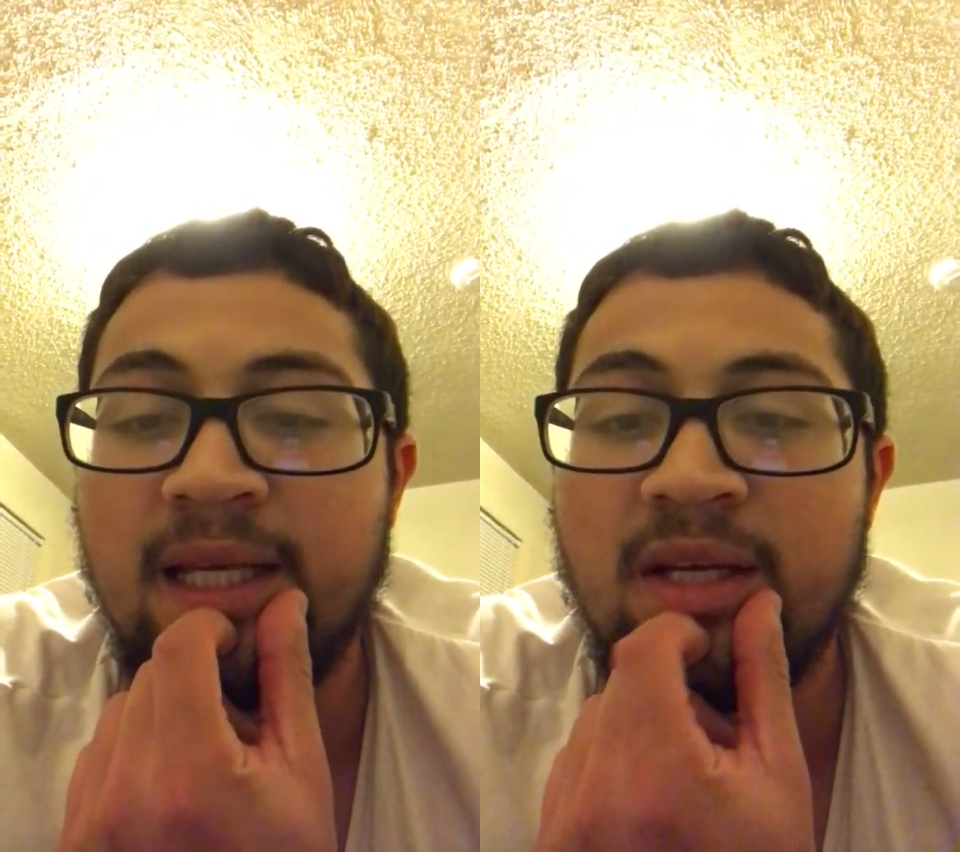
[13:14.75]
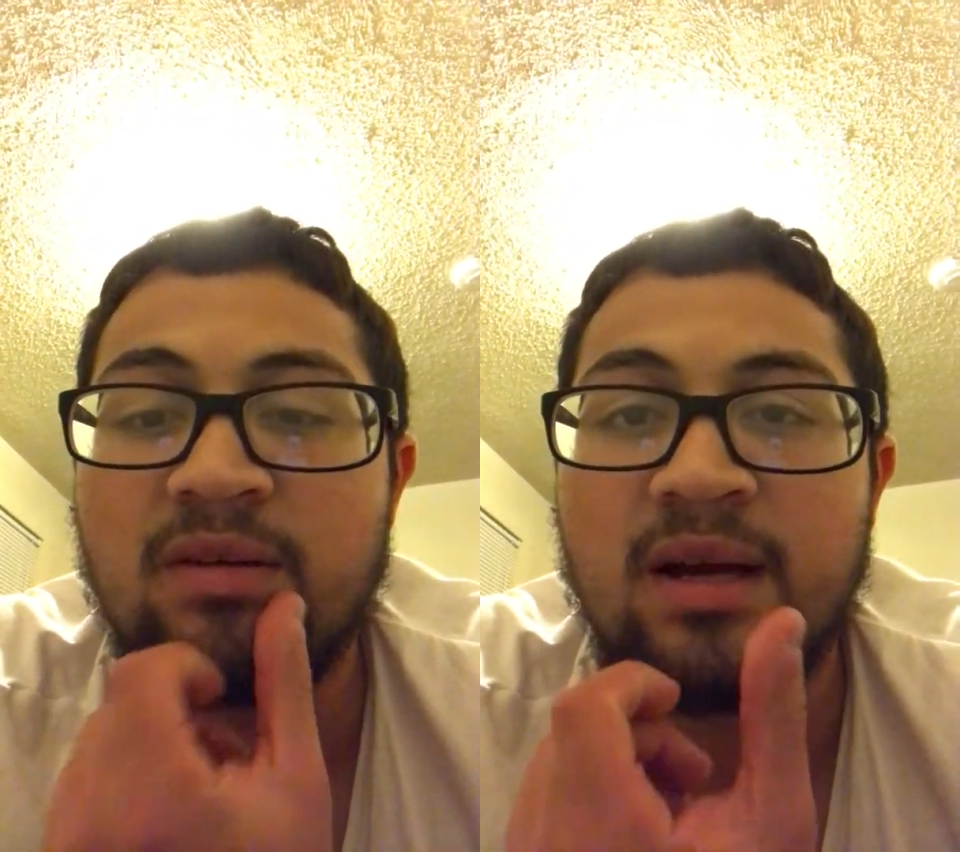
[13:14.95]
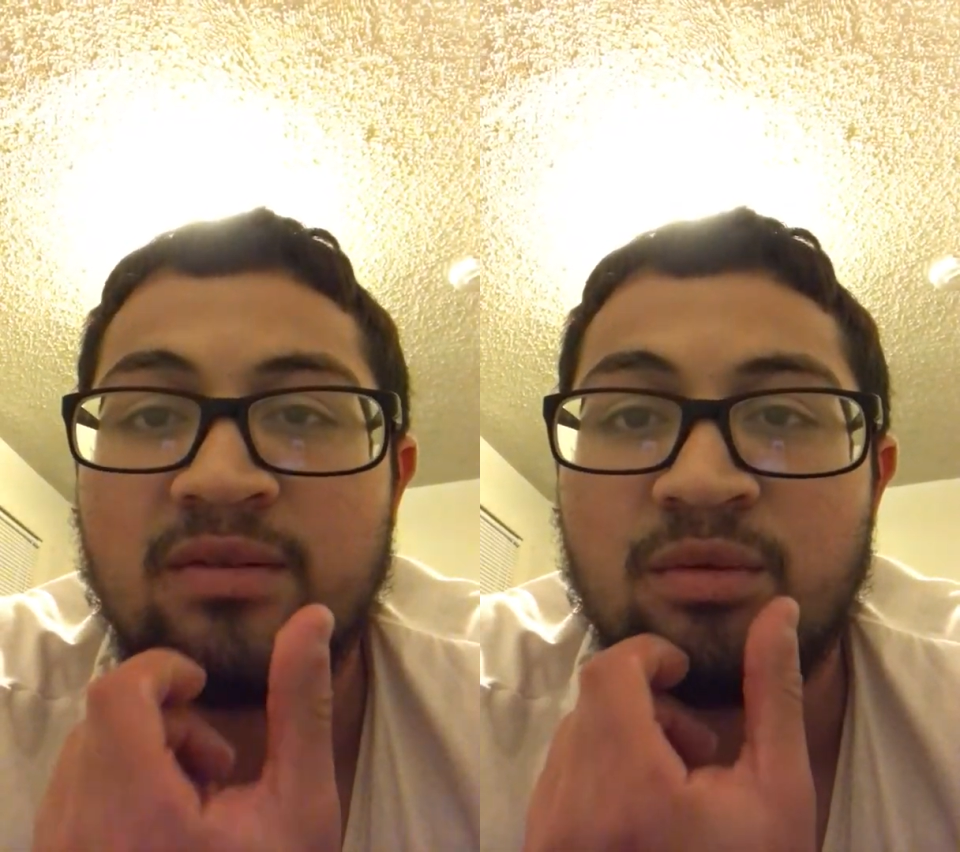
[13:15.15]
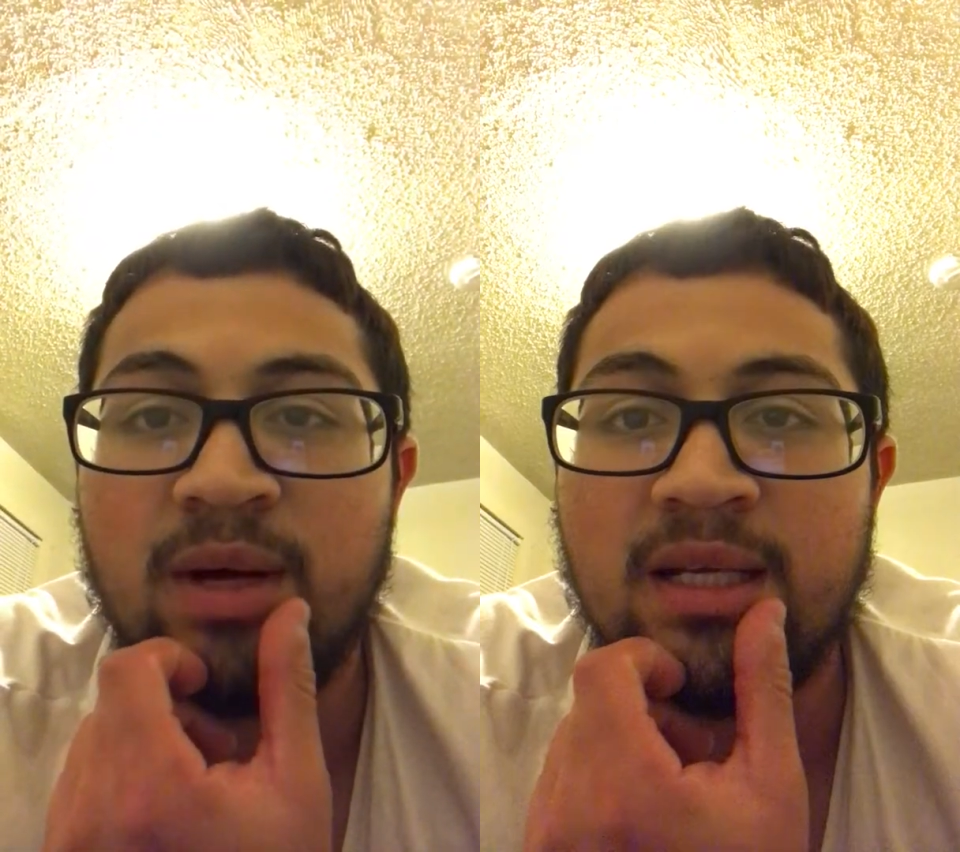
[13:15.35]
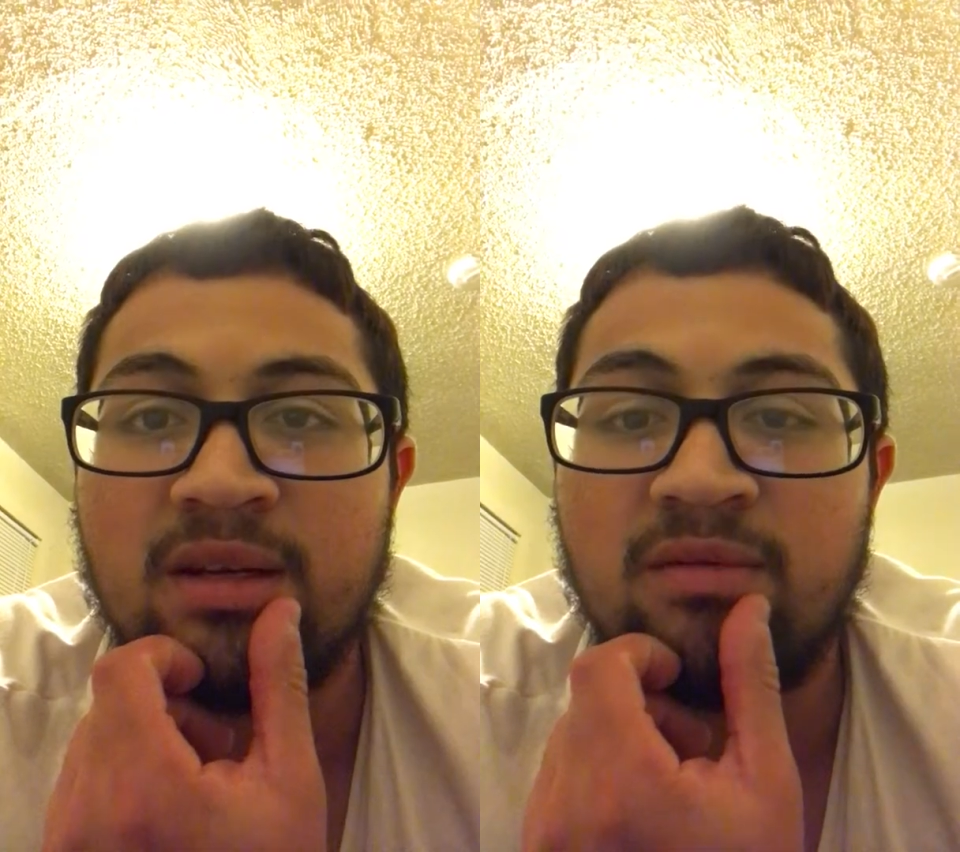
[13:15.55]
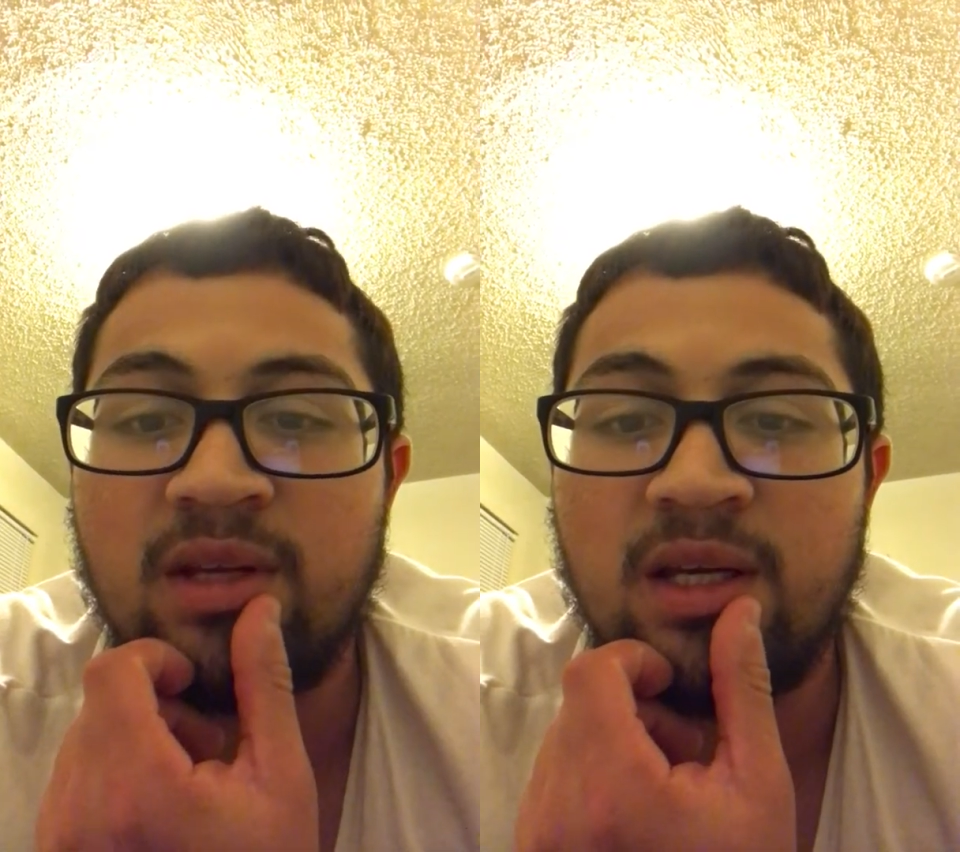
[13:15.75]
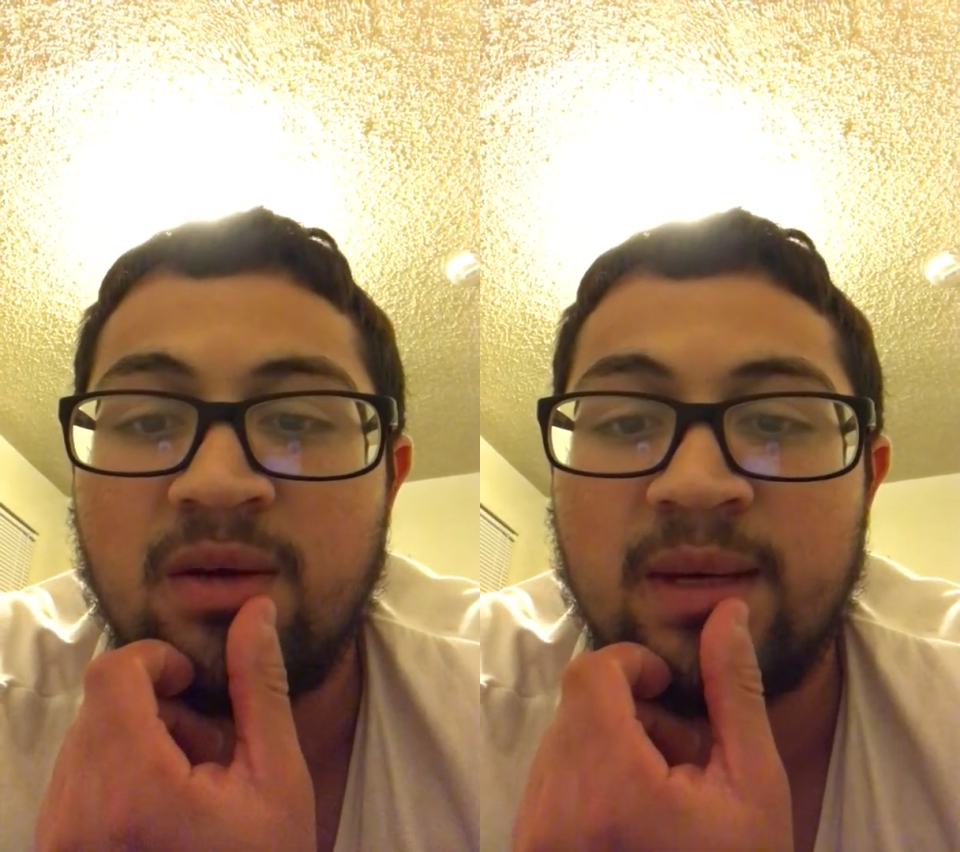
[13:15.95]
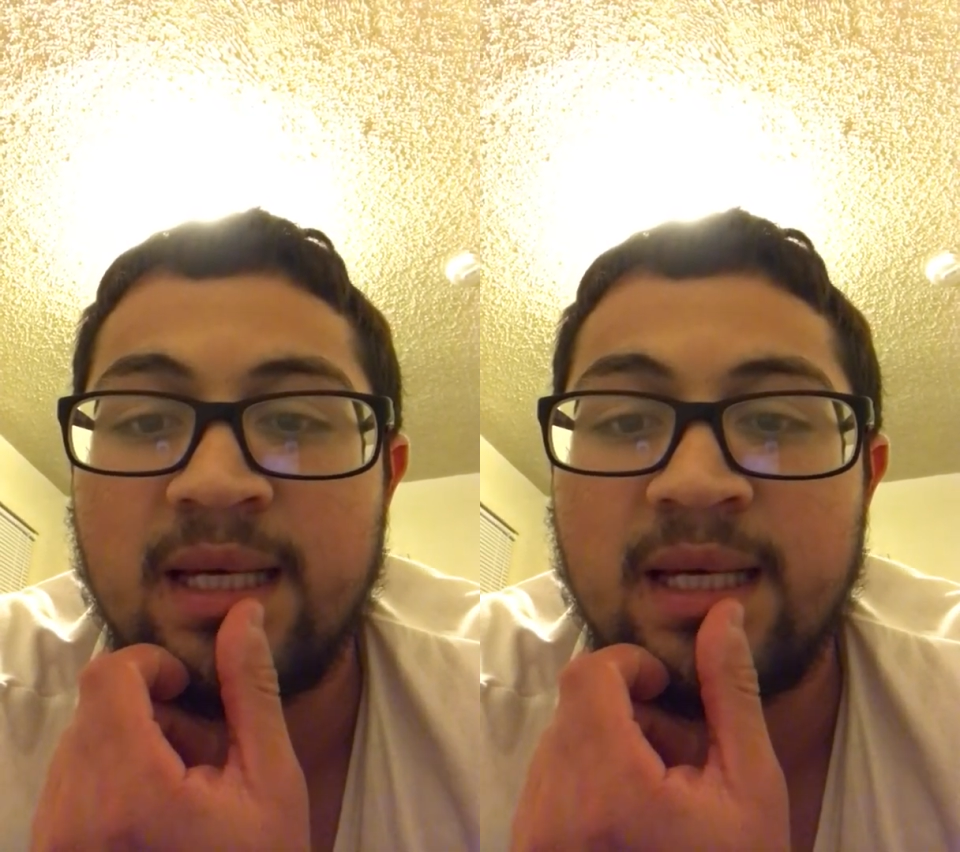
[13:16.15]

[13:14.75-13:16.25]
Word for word: thank you guys for watching the video,